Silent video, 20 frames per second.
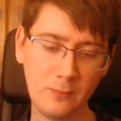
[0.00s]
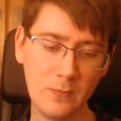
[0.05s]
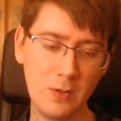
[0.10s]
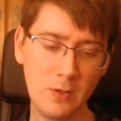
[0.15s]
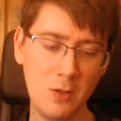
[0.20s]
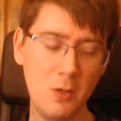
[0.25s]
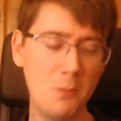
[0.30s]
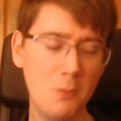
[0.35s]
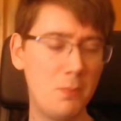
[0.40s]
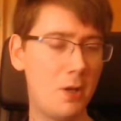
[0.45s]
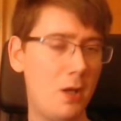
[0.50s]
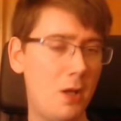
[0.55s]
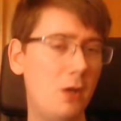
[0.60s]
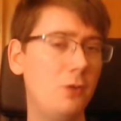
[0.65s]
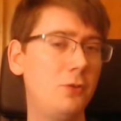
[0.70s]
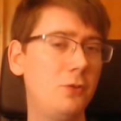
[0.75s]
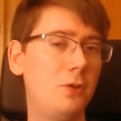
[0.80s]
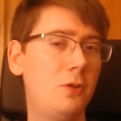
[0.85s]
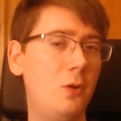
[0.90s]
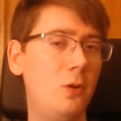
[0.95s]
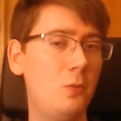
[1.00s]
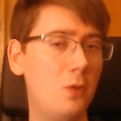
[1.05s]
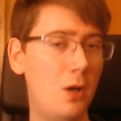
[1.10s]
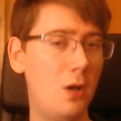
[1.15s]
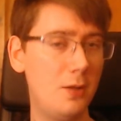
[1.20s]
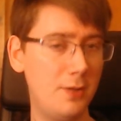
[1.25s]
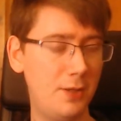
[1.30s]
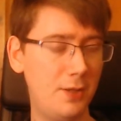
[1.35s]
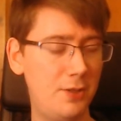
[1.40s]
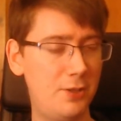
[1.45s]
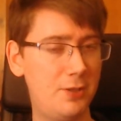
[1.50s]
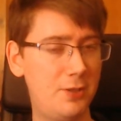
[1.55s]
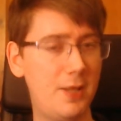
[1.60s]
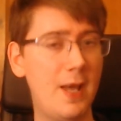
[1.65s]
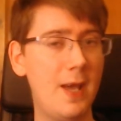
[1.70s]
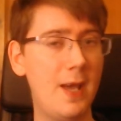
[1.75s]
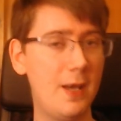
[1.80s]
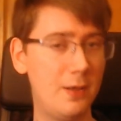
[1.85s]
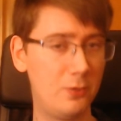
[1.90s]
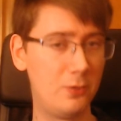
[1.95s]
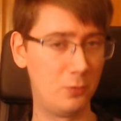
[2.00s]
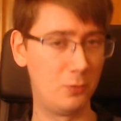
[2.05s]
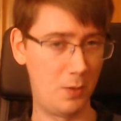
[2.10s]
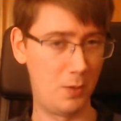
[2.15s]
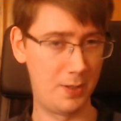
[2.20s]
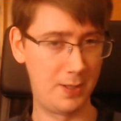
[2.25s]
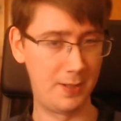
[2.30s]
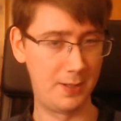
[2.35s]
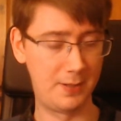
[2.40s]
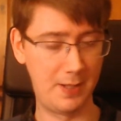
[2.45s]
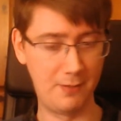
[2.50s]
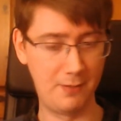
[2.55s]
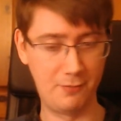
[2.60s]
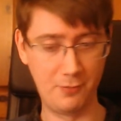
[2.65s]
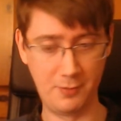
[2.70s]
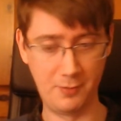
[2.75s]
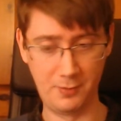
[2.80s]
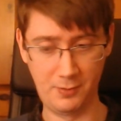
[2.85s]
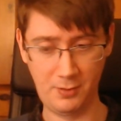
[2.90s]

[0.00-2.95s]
But I also don't understand why they're different.